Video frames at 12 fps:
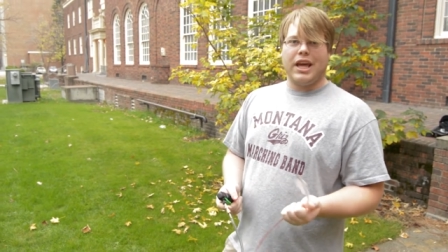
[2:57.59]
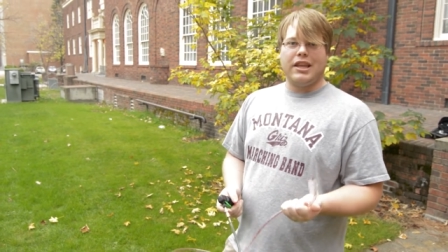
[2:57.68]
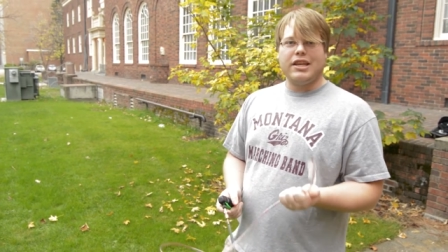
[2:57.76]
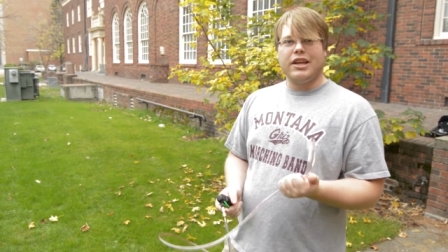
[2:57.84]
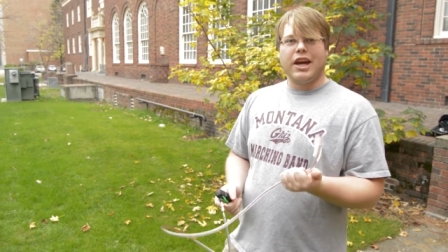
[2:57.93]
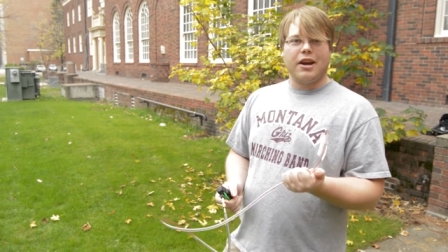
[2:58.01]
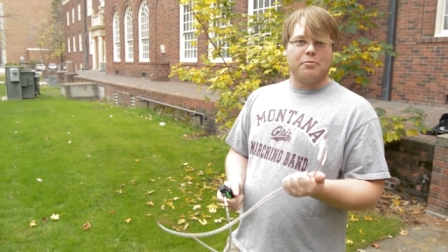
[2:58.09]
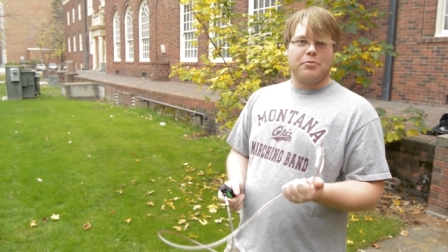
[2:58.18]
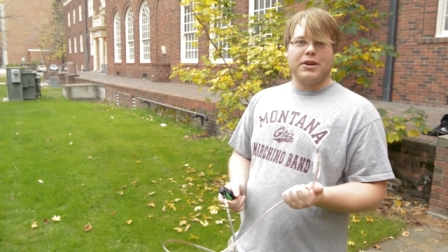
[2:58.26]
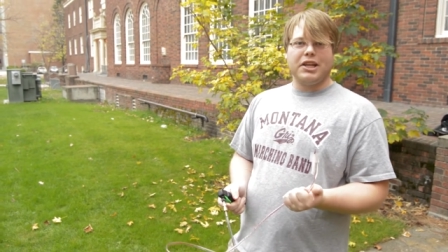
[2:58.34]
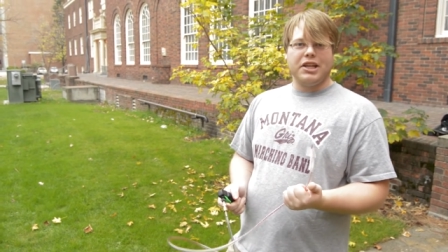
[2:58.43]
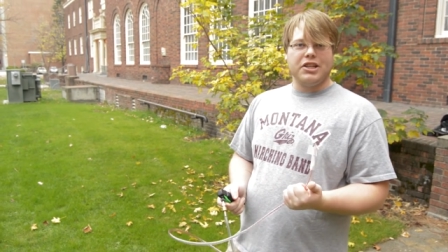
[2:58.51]
Then you got a
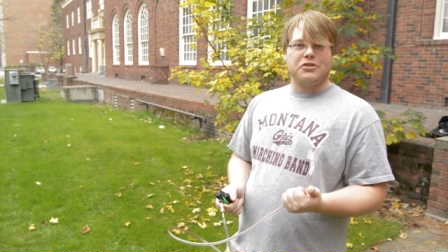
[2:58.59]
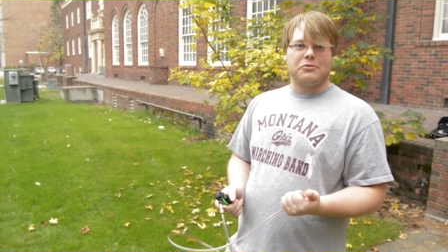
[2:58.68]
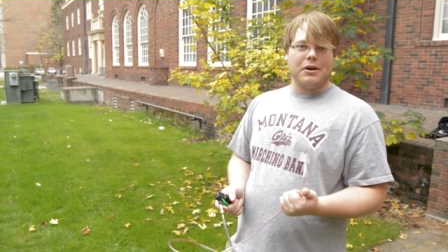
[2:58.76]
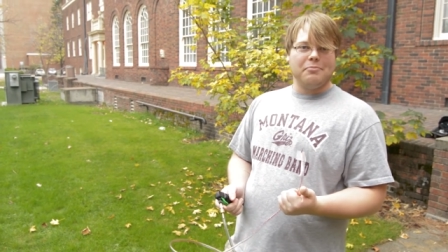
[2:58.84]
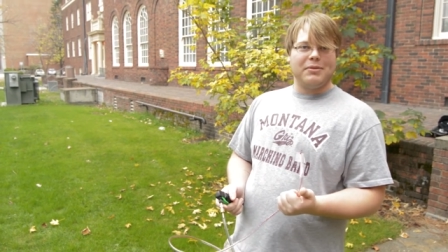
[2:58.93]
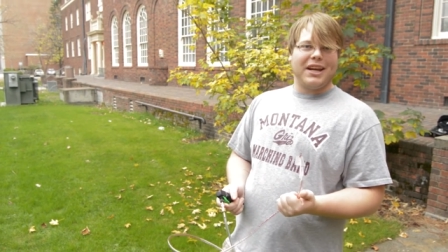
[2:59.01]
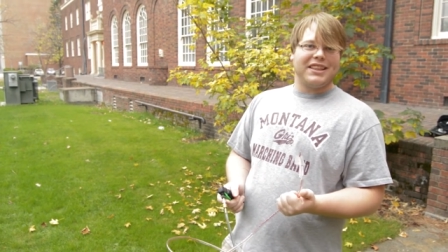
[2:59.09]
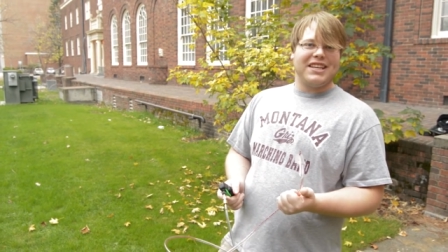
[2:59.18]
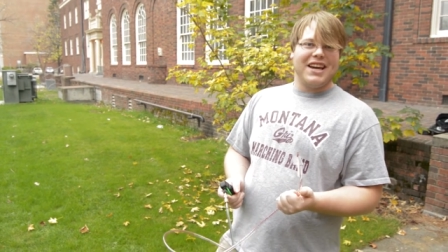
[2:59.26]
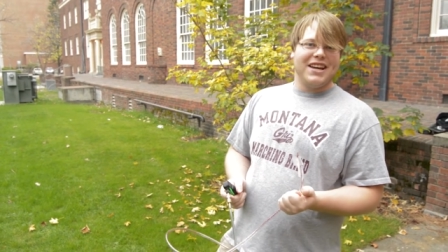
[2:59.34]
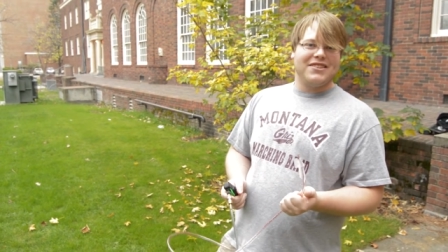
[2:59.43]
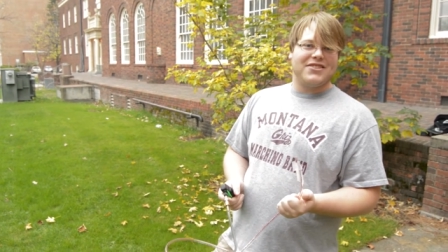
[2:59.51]
pretty good trumpet at
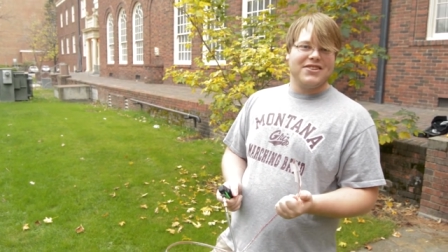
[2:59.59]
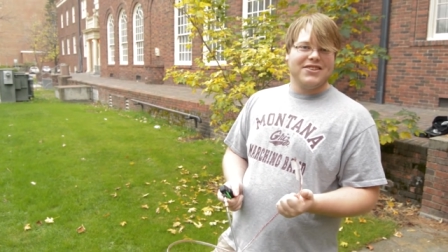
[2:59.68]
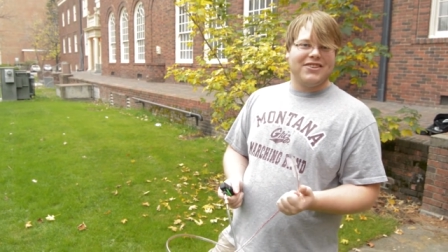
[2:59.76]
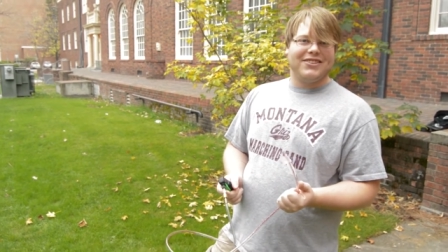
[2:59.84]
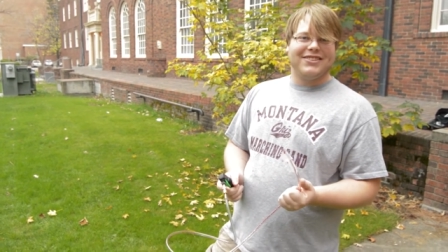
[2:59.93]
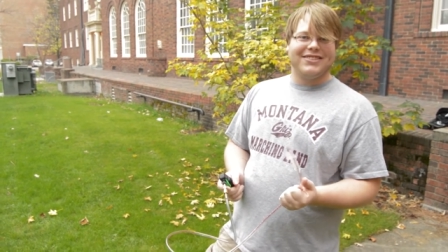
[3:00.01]
the end too.